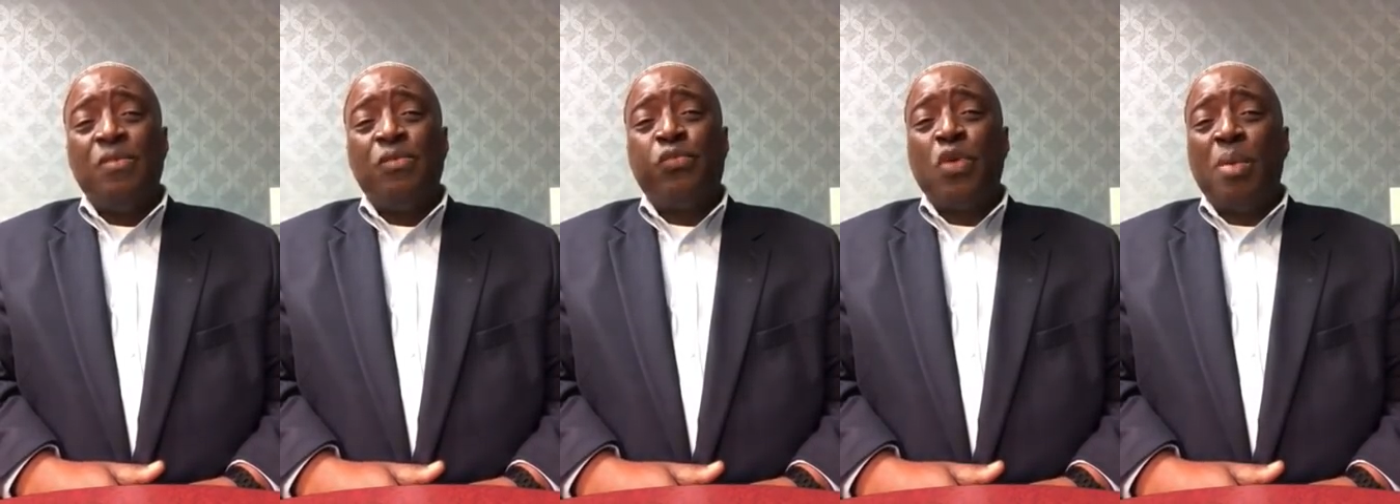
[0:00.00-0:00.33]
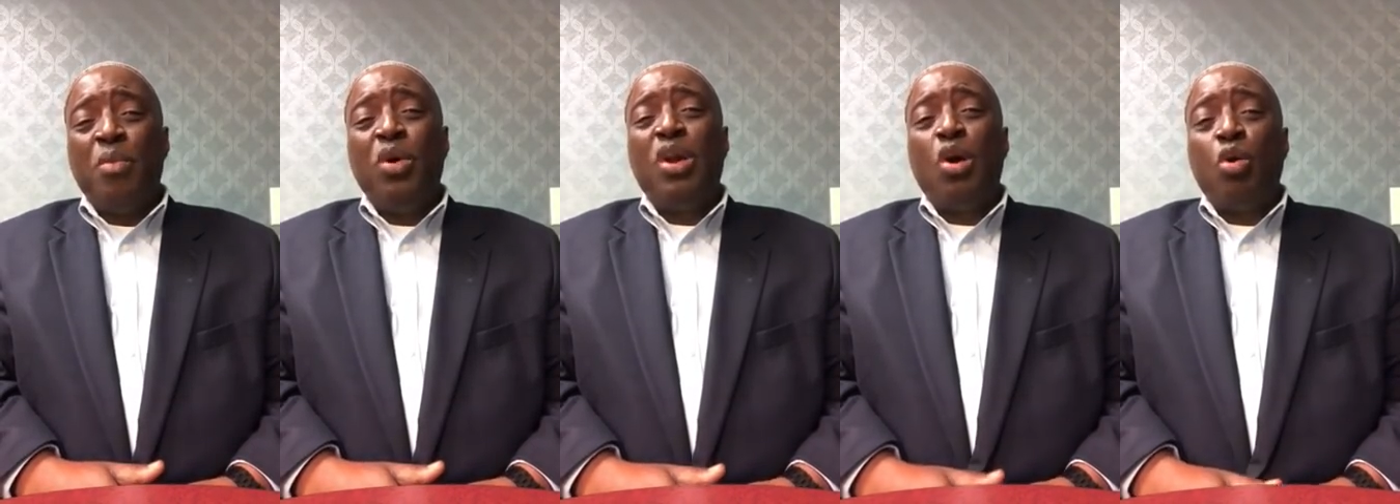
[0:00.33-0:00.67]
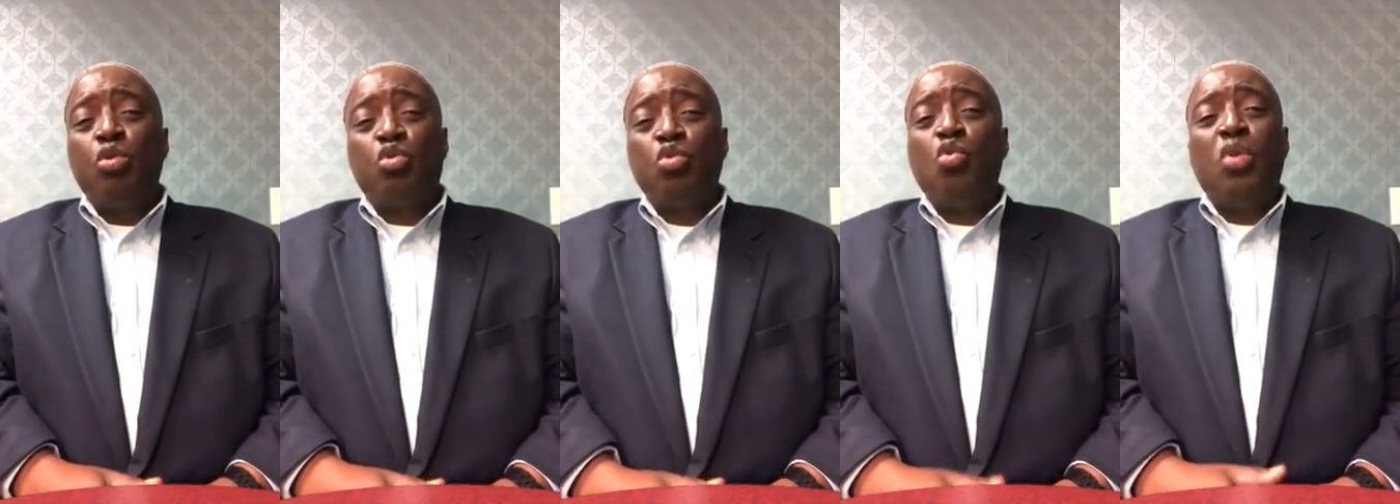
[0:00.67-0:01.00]
from what they
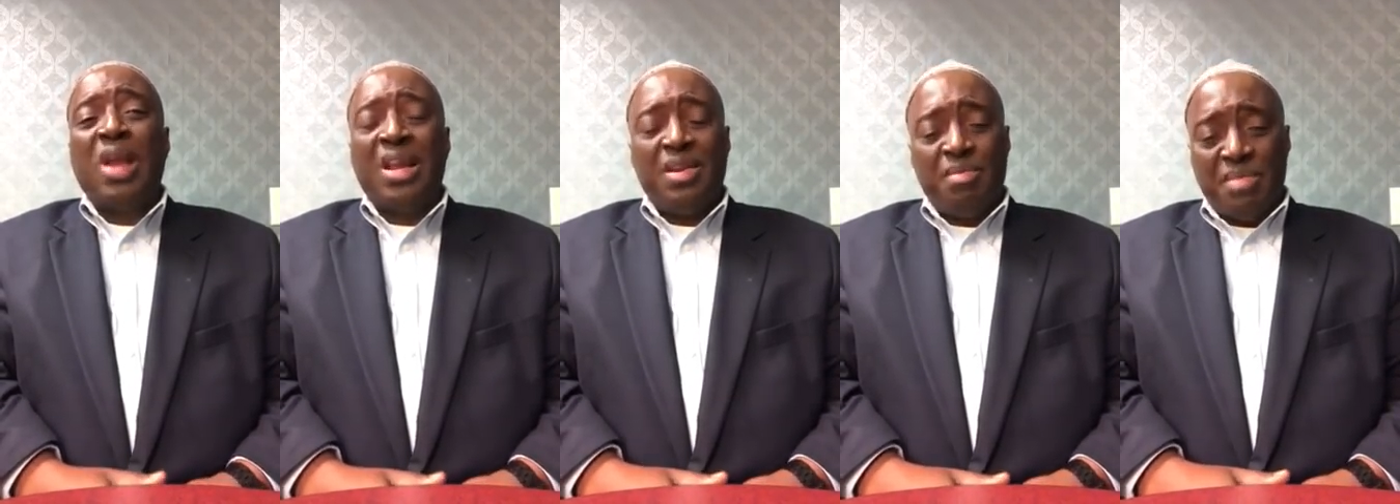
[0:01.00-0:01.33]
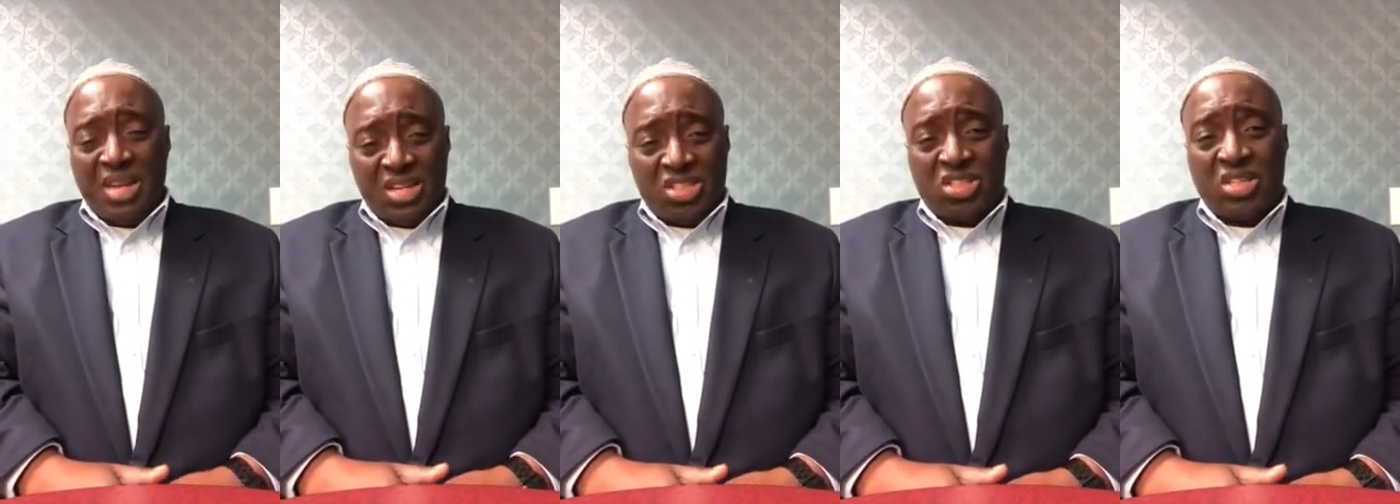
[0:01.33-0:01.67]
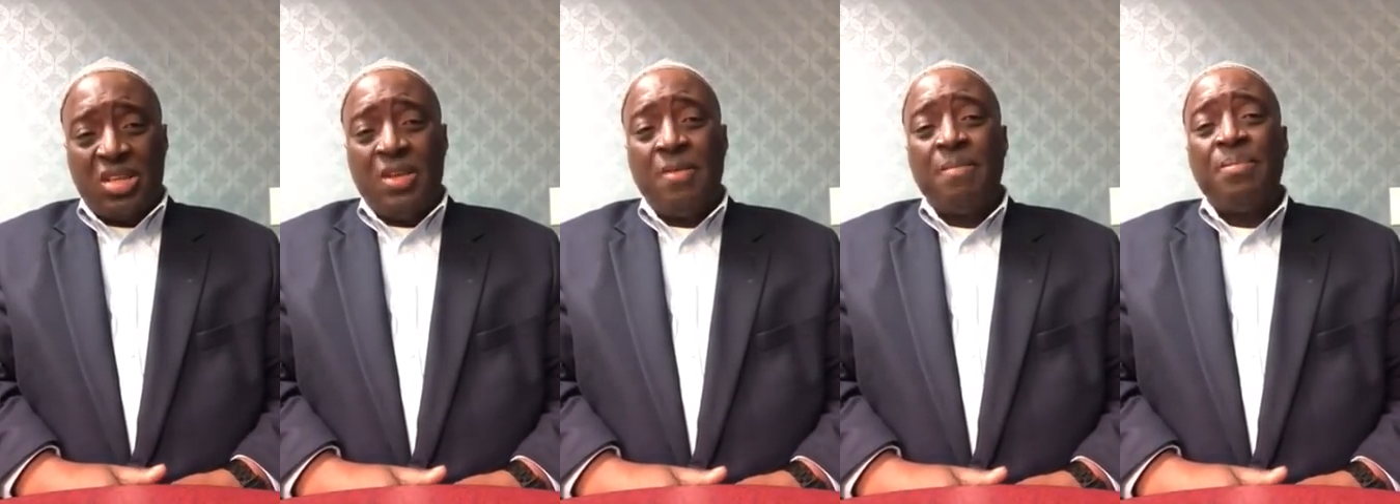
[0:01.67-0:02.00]
all to go at the
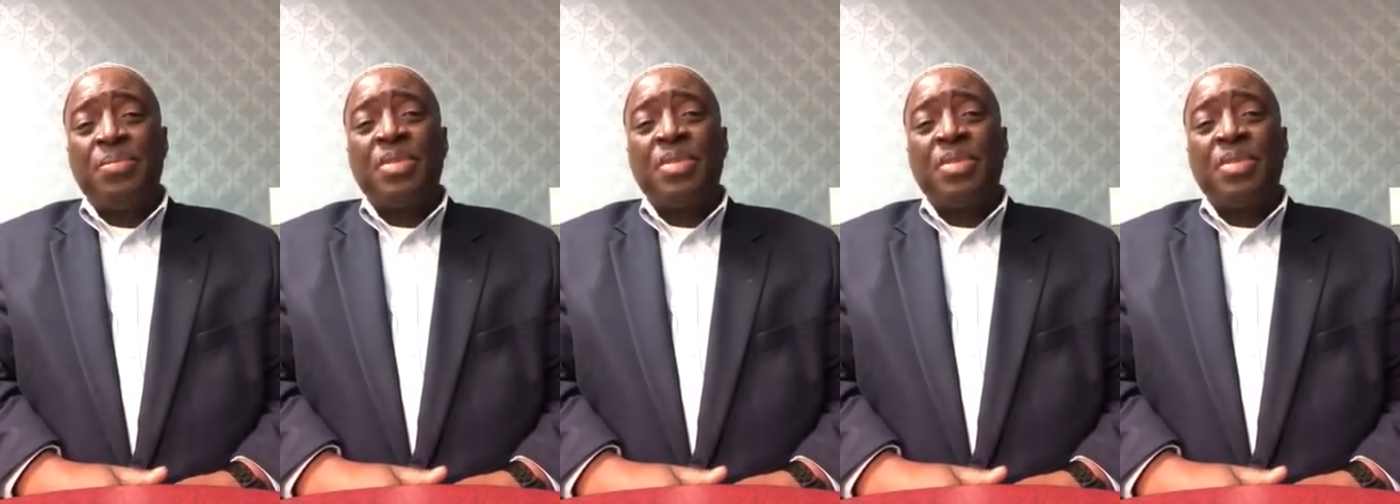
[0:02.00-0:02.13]
ministry.